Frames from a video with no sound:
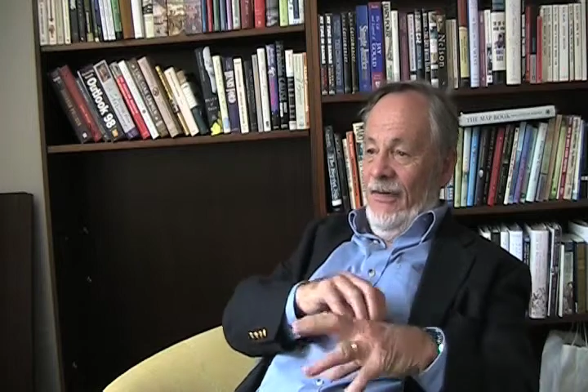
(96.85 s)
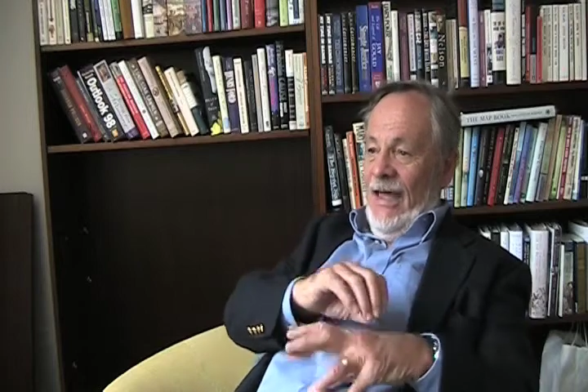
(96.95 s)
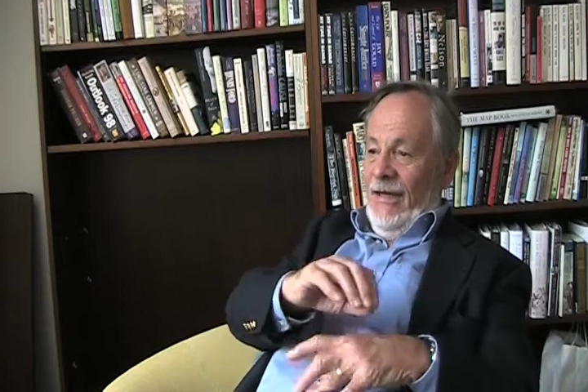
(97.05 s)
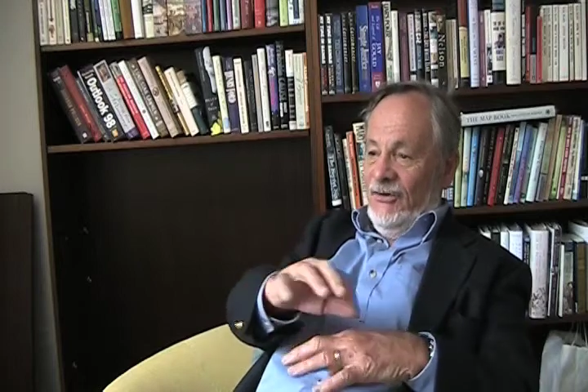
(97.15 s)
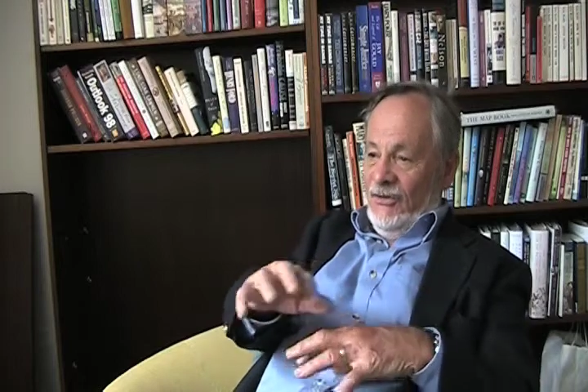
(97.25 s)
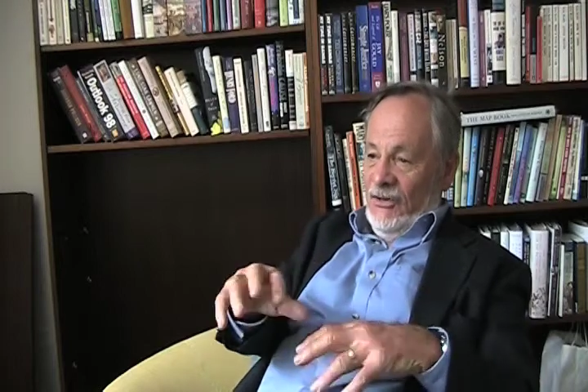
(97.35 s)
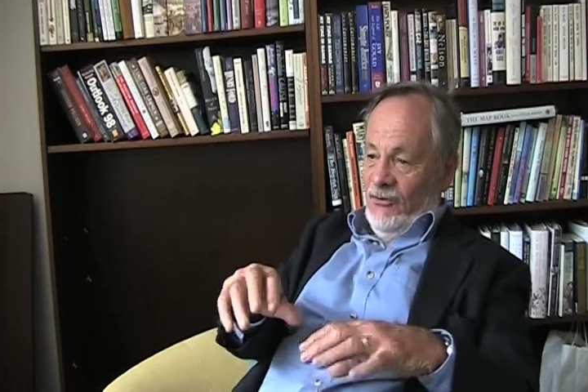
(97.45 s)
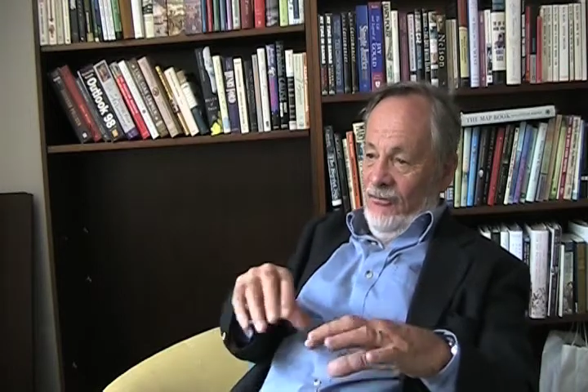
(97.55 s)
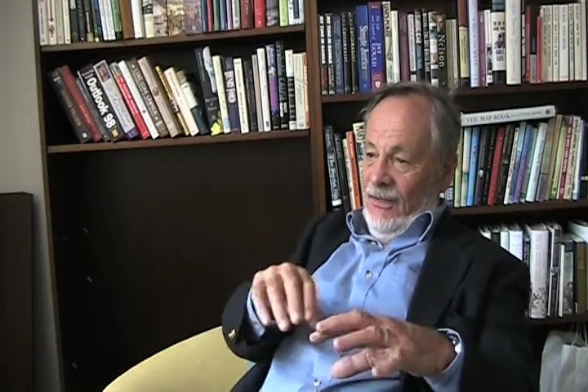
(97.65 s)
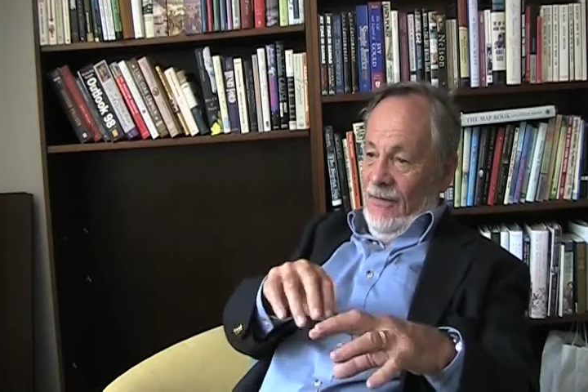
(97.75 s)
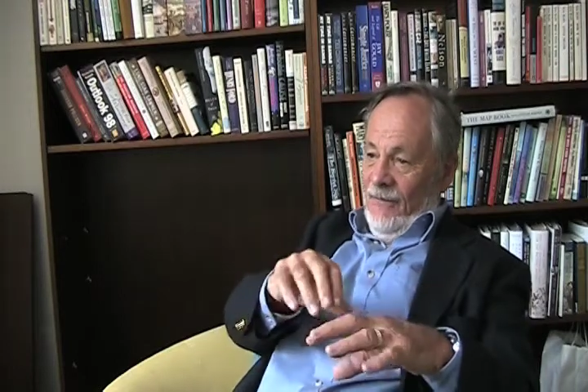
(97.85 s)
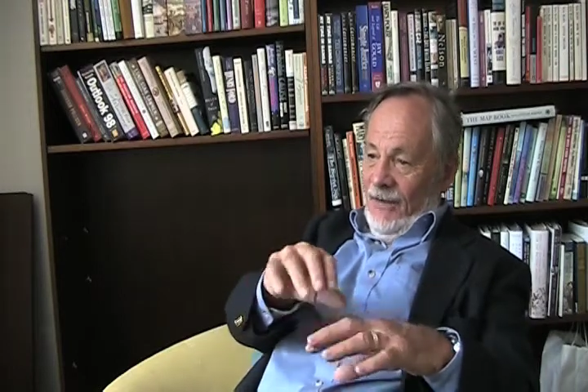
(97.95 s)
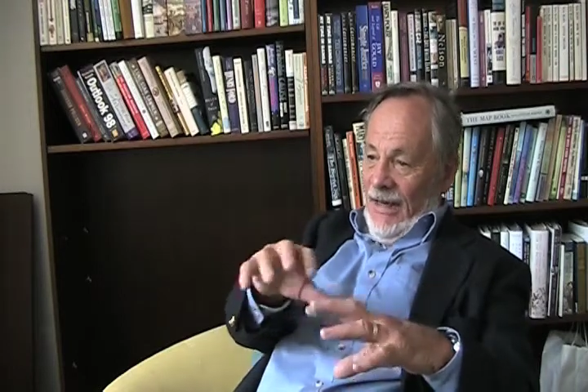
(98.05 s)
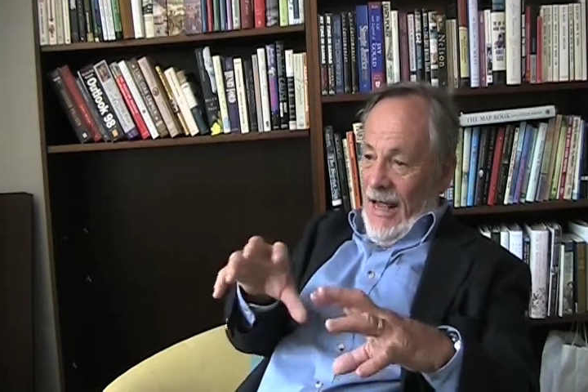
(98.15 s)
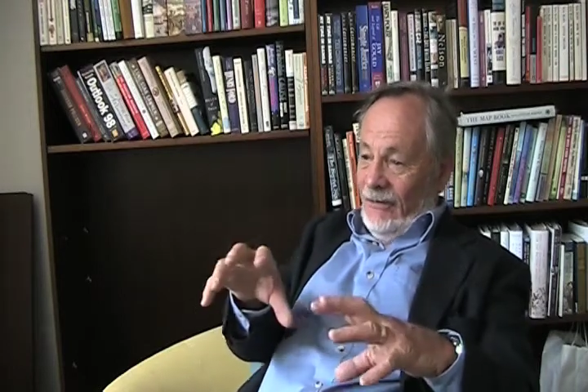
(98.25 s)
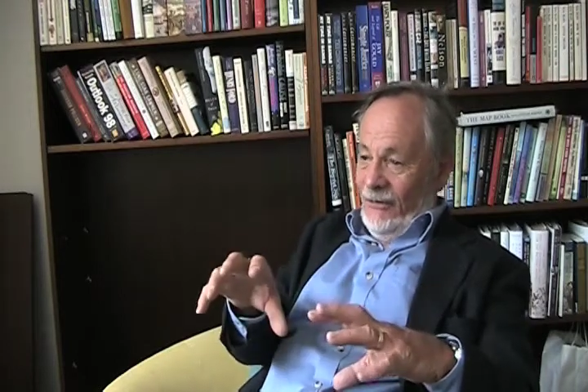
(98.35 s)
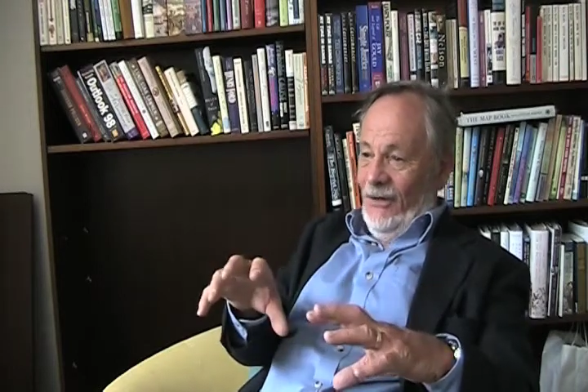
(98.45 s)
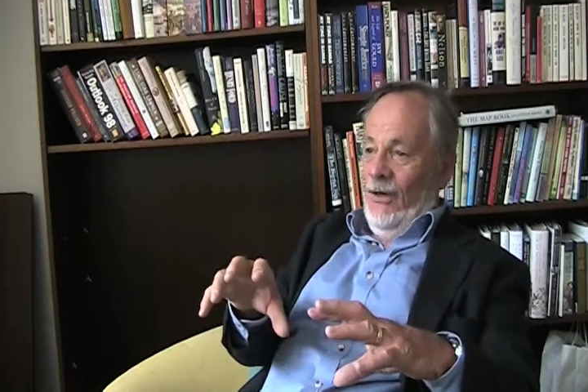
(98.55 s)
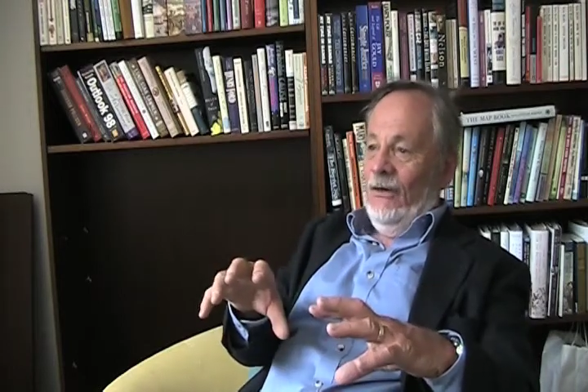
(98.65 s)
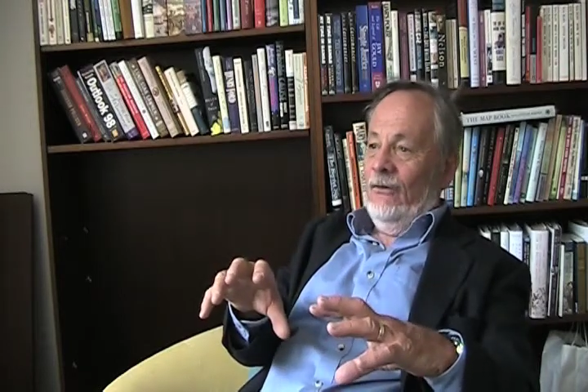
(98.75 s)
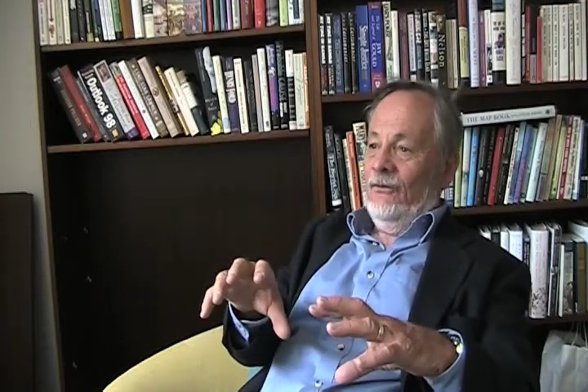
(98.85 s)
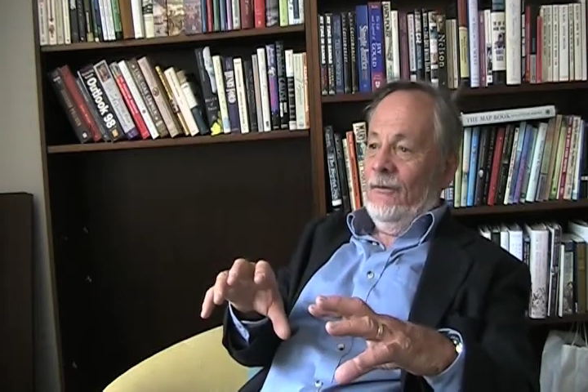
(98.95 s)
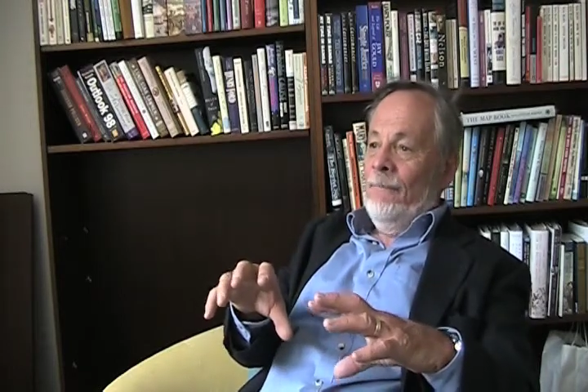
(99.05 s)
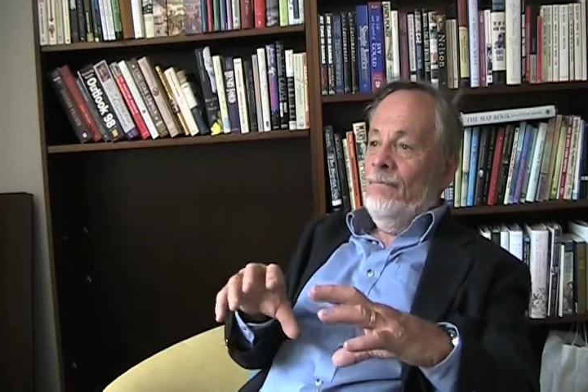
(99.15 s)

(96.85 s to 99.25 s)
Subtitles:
the ancestry of the Neanderthals